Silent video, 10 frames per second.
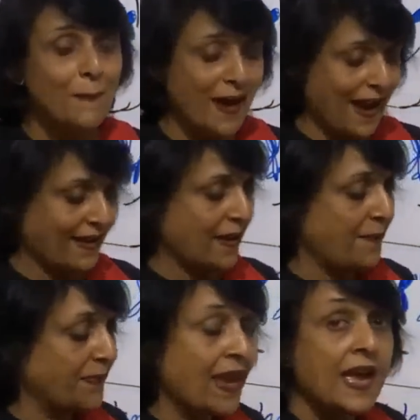plate.
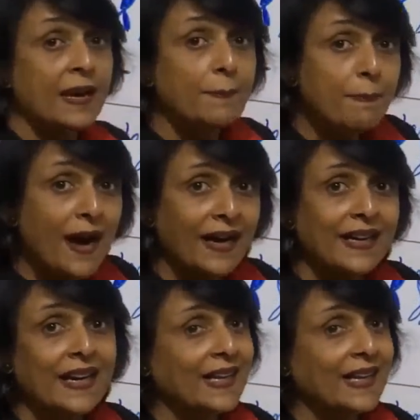But